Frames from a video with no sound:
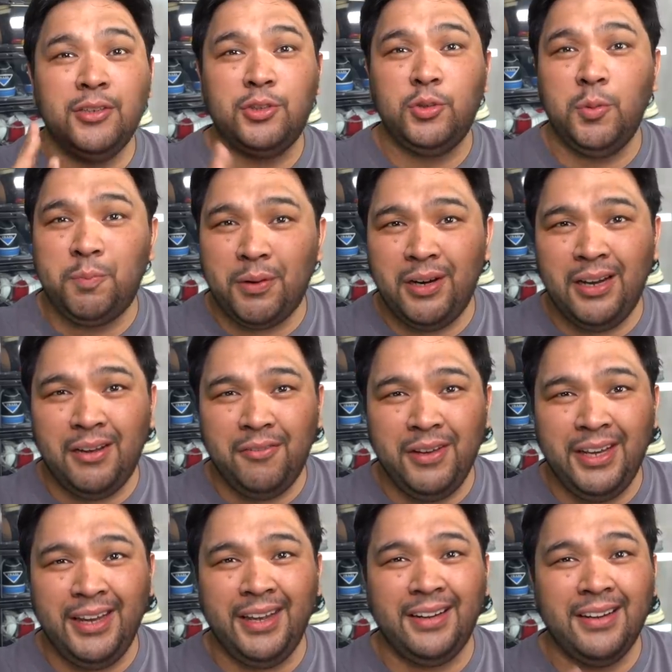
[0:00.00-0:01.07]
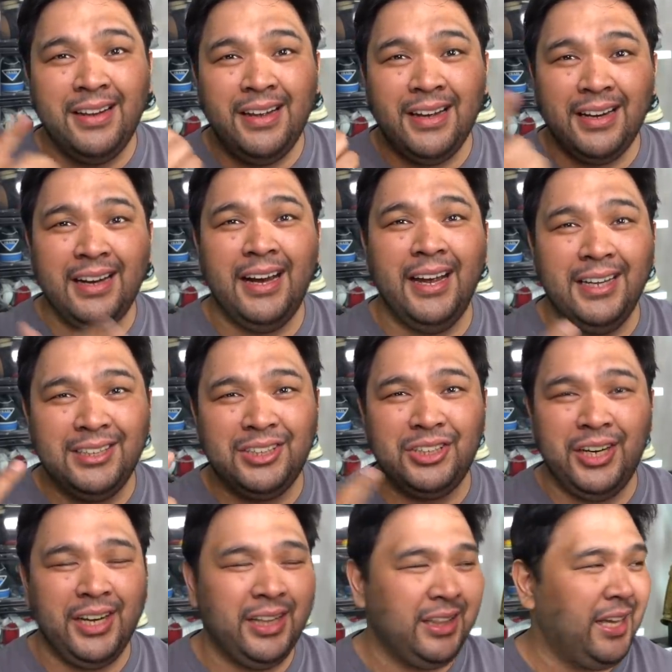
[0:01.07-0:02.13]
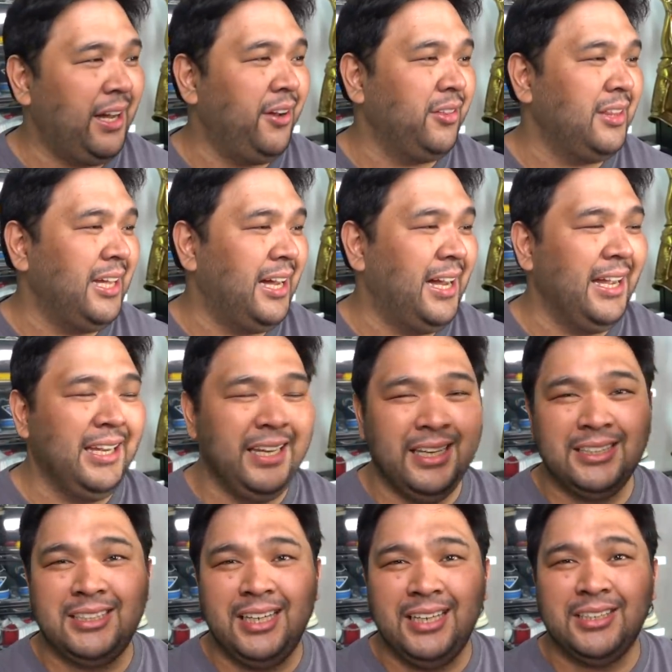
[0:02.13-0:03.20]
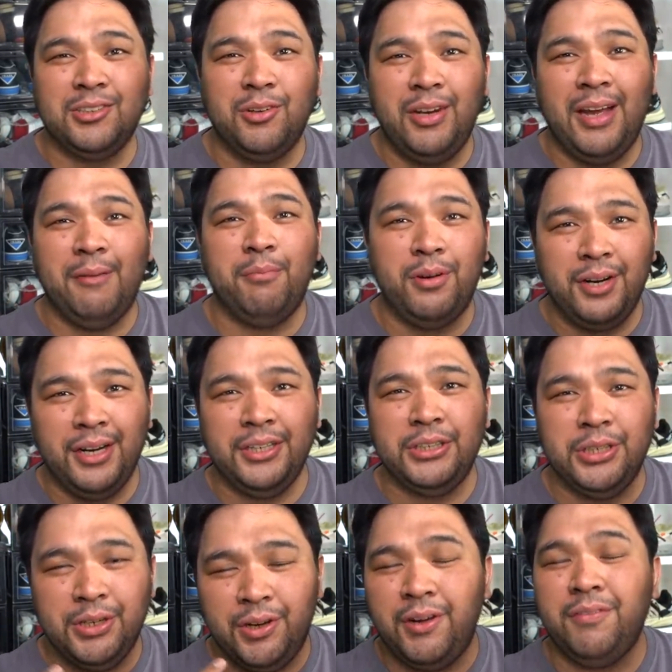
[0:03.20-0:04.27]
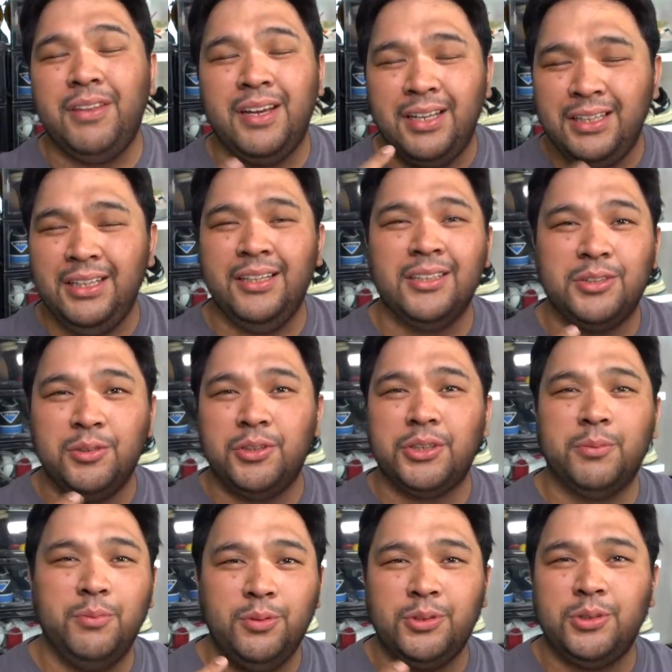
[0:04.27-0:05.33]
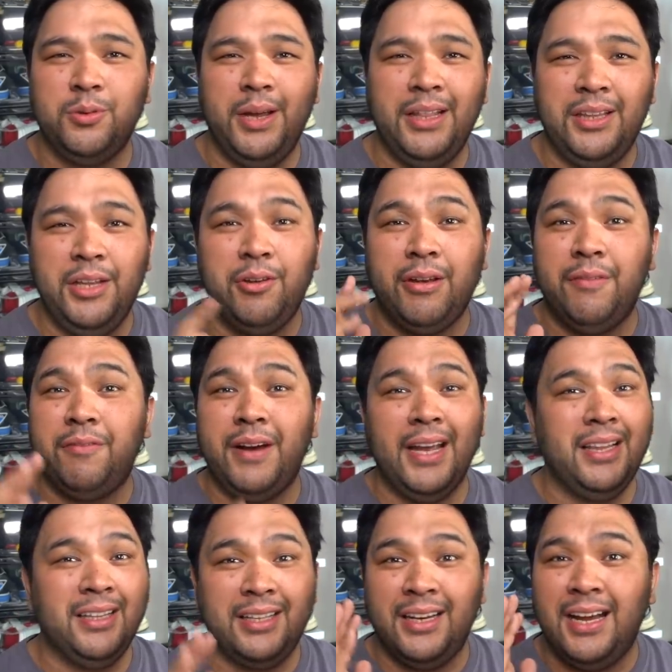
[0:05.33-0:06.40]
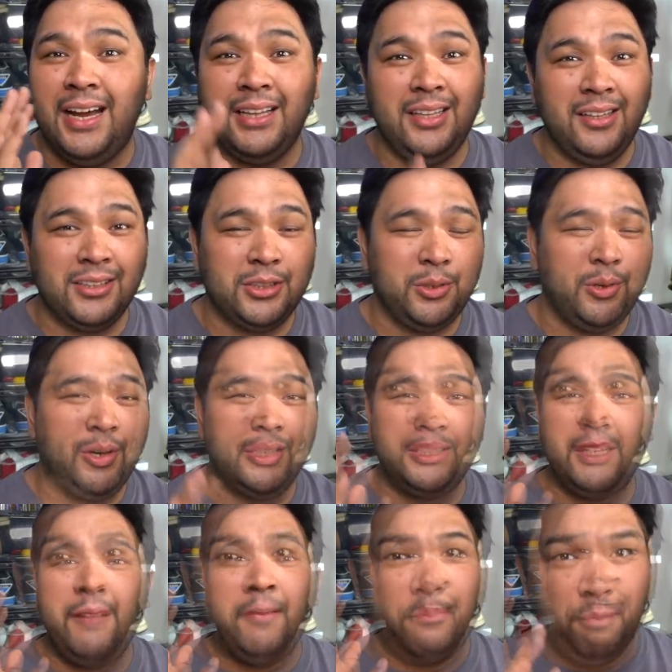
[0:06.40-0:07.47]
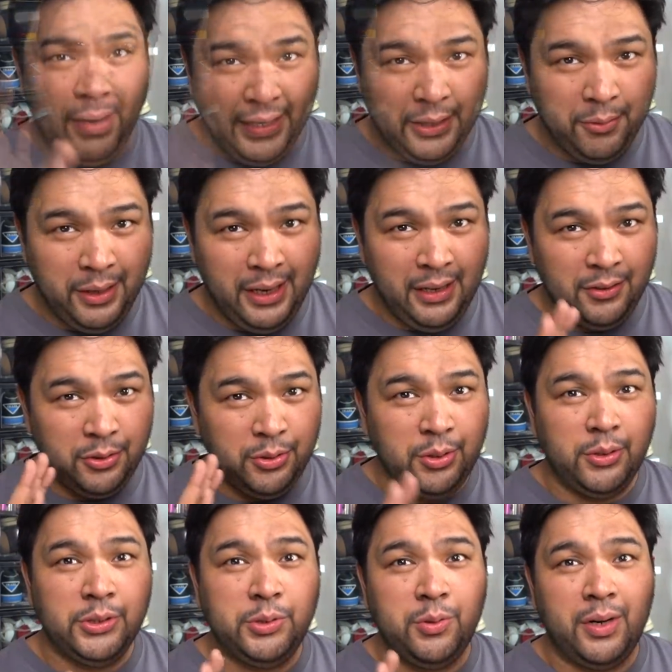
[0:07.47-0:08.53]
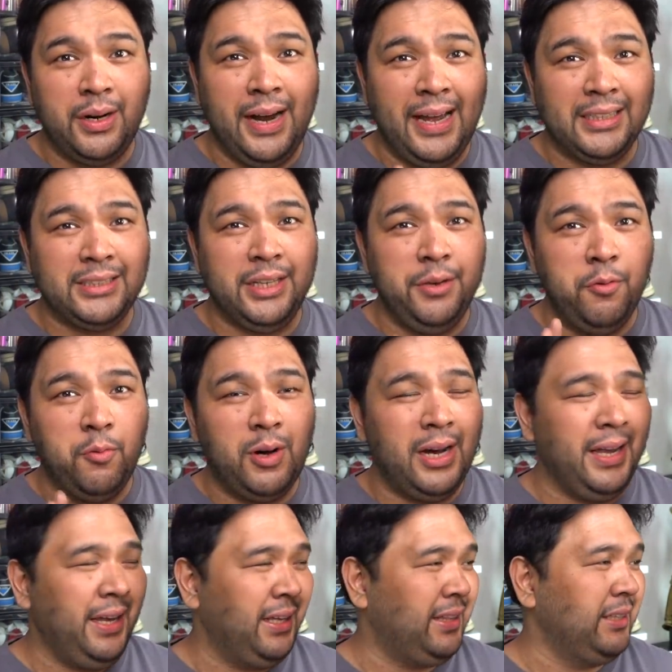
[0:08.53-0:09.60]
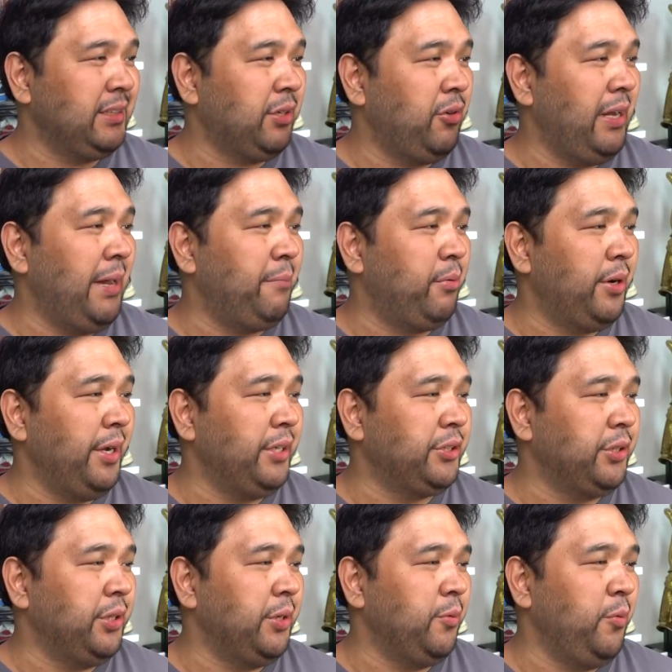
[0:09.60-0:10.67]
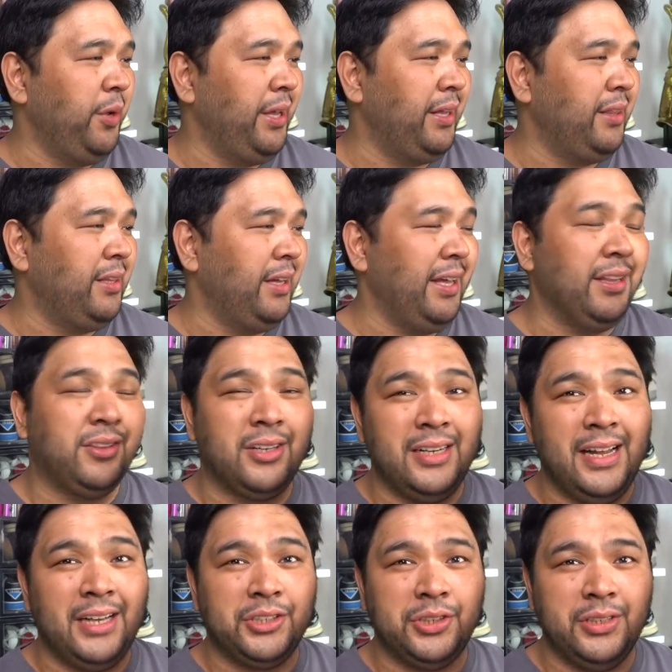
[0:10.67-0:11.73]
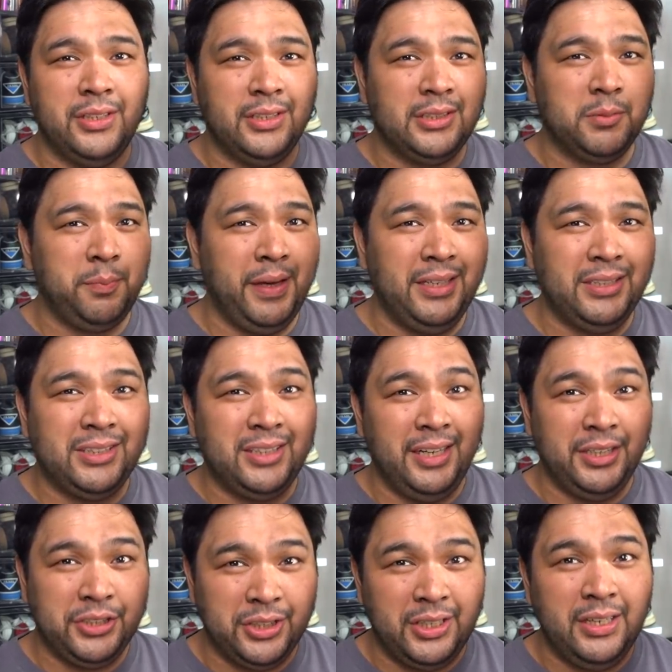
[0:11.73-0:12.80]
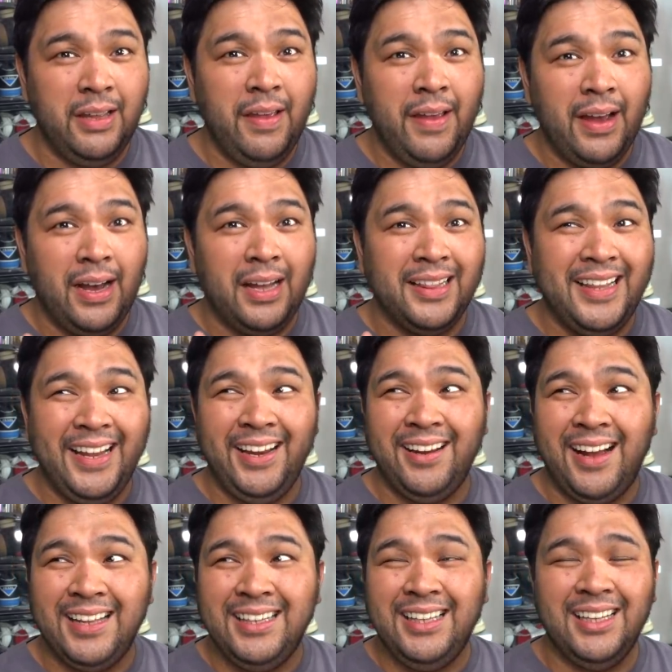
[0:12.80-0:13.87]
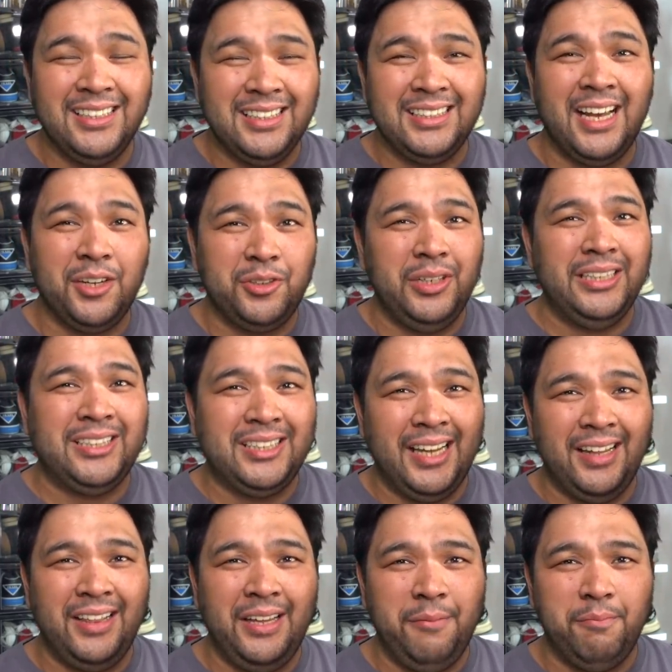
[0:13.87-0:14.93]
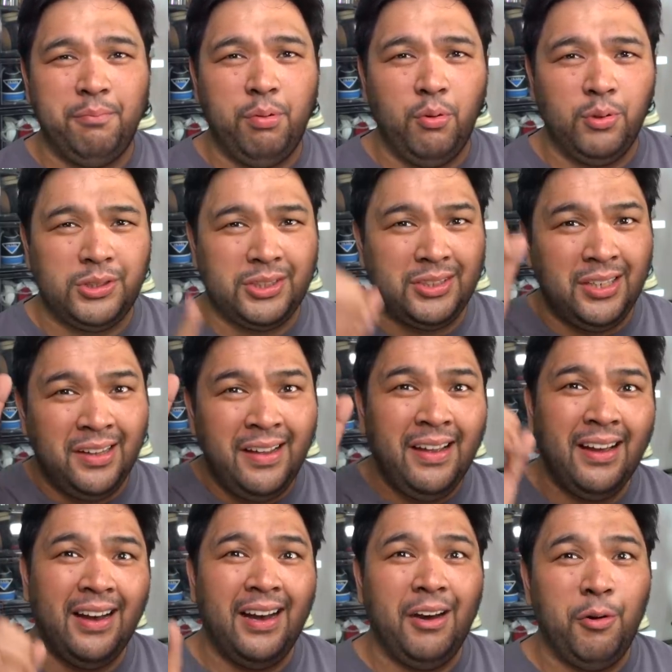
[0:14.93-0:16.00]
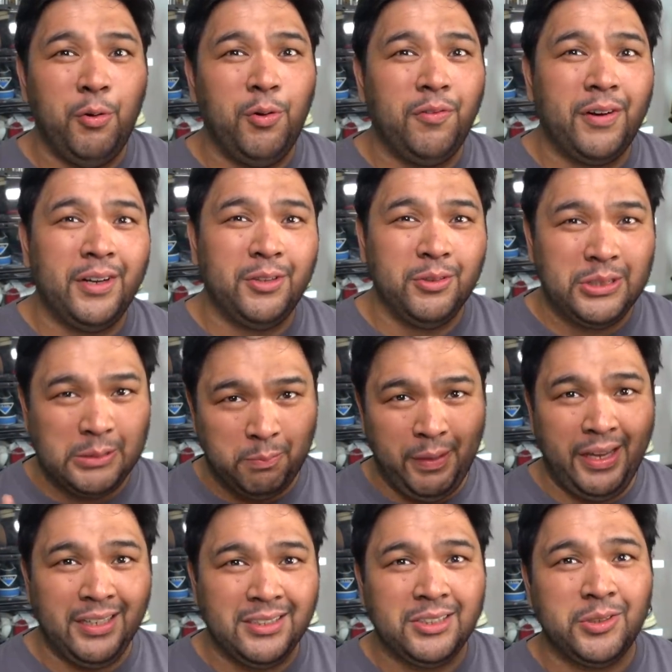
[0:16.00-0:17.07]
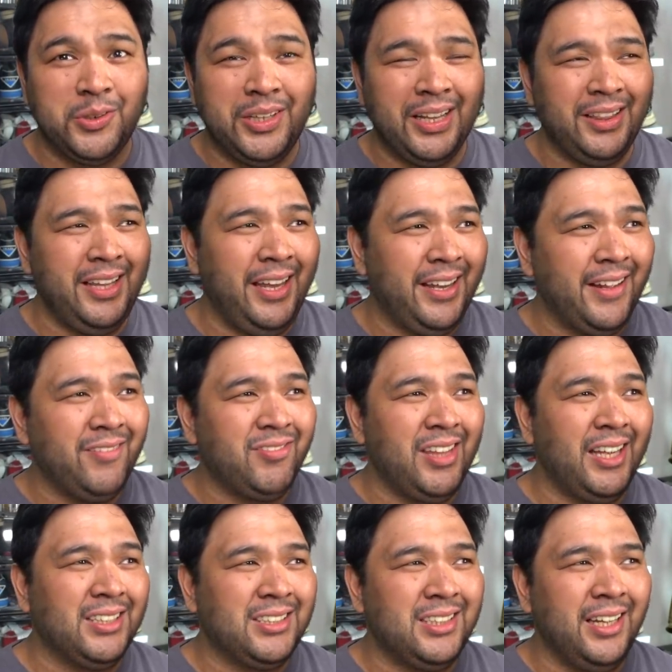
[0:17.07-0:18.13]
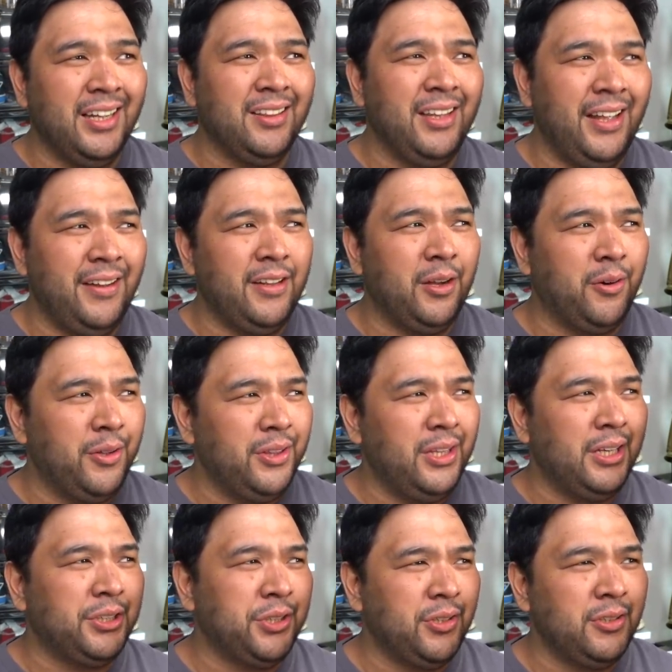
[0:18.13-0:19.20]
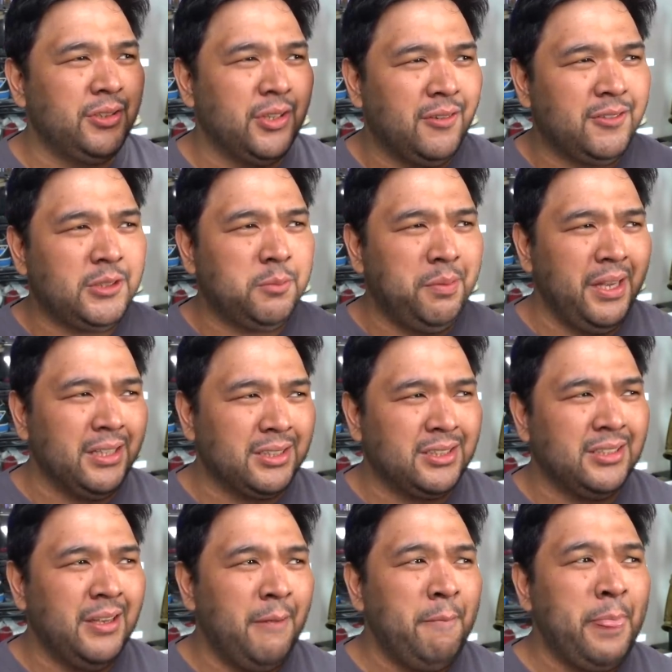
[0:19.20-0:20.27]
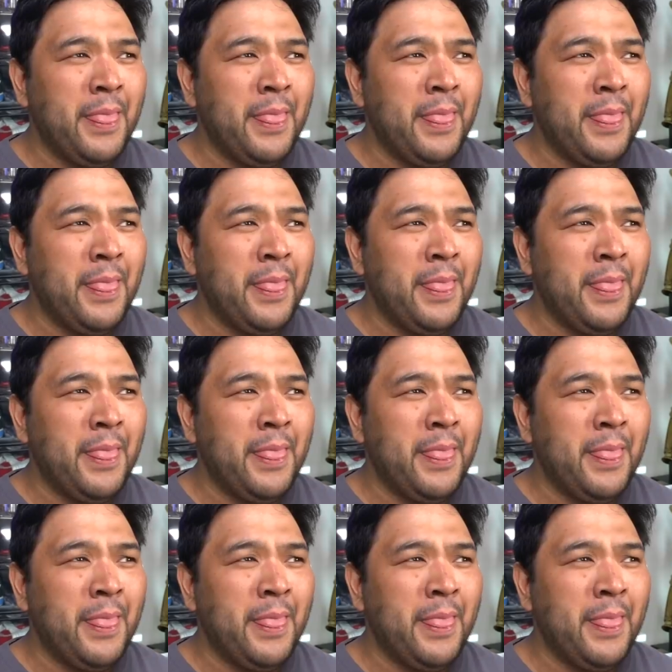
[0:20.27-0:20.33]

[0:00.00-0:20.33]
Super loving it. Guys, check it out. The ISS collaboration of the Adidas Ultraboost 20. You can find it in Adidas stores. By the way, to those who are asking why it is a collaboration with the International Space Station, Adidas is actually sending Boost over to space so that they can test it in the conditions of space.